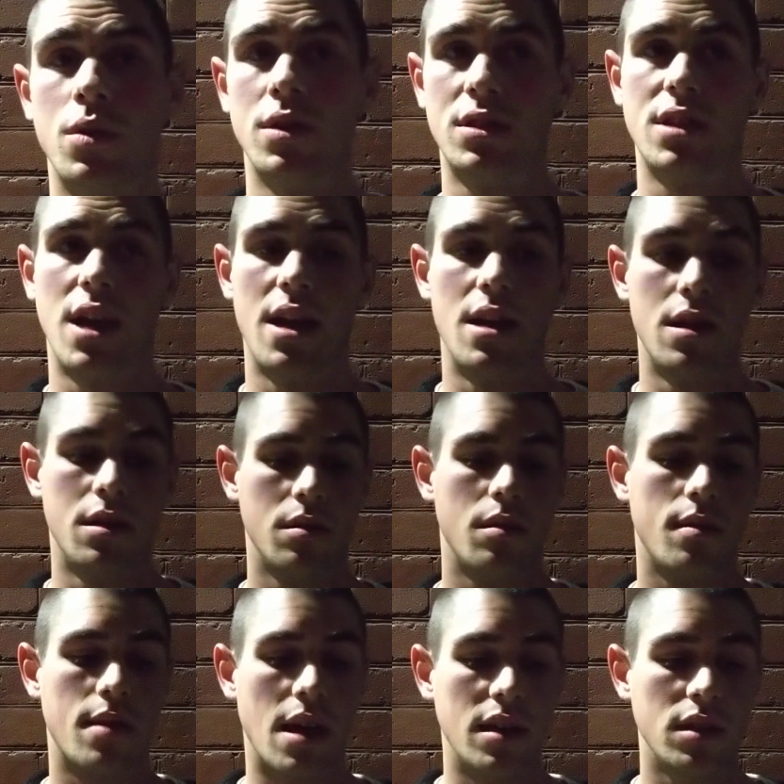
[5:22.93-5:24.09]
want to say
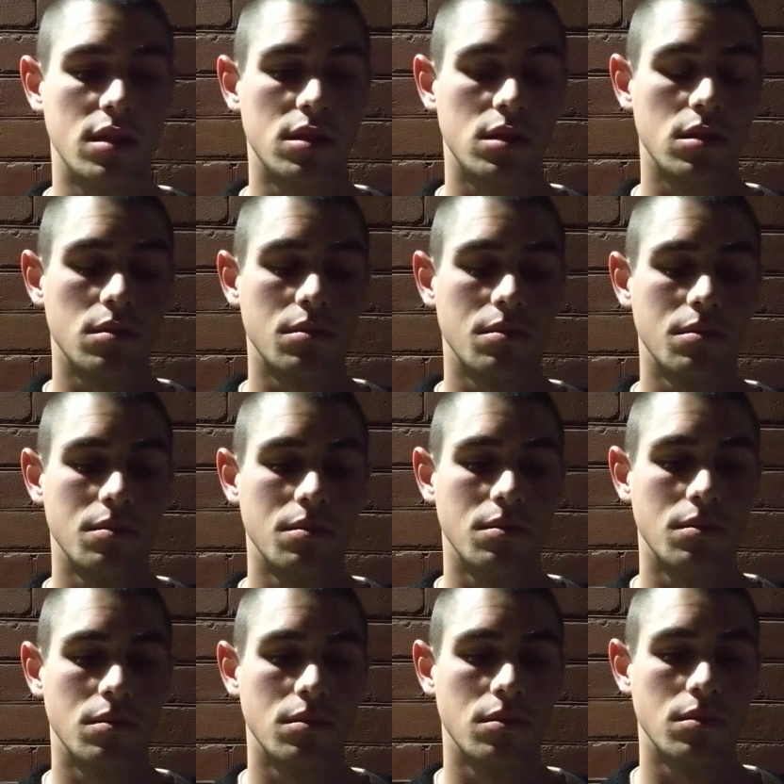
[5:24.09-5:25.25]
thanks.
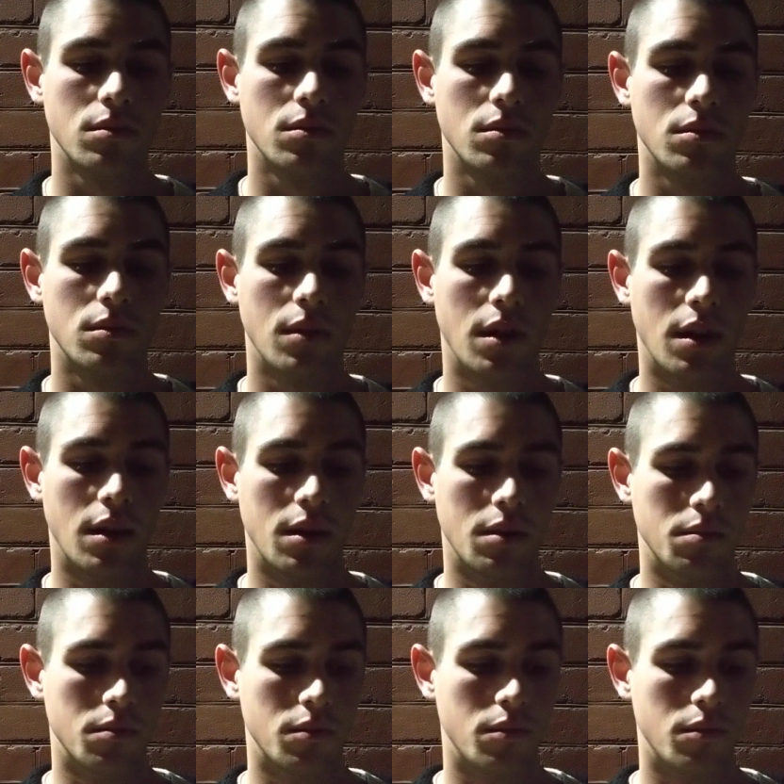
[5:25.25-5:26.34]
Um,